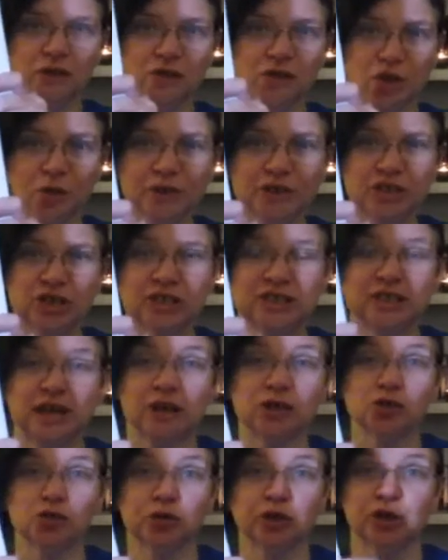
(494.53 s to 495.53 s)
So it just
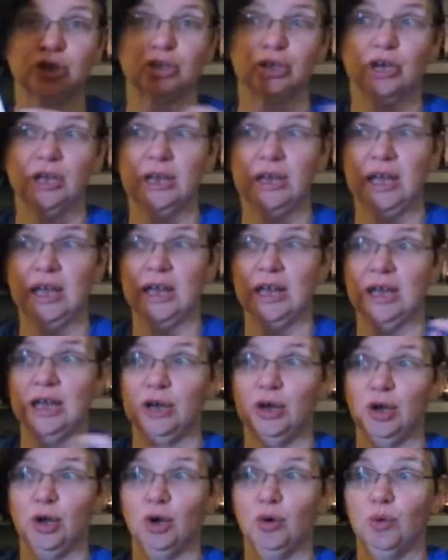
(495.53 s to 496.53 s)
sounds really good, and I
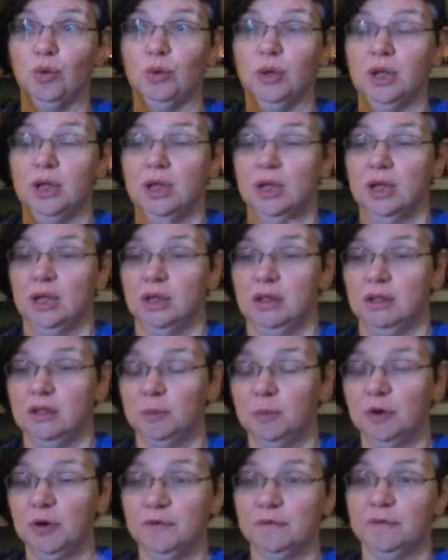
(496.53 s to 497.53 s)
know the
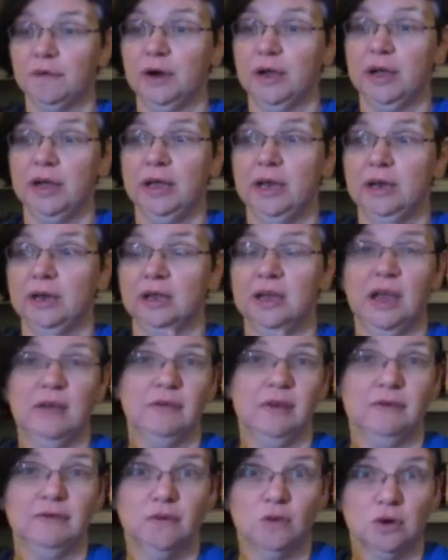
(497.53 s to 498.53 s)
book friend gave
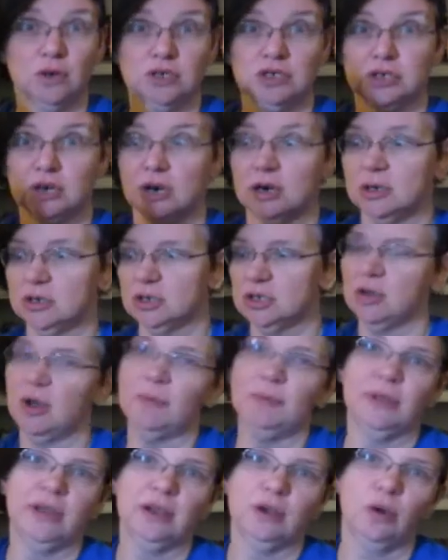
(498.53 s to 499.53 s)
it 4 stars, so
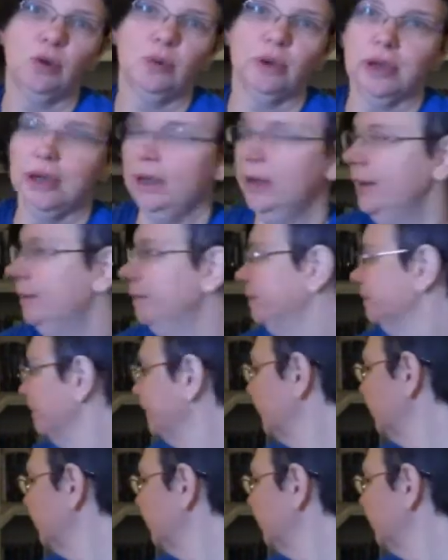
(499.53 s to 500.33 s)
I'm like, okay.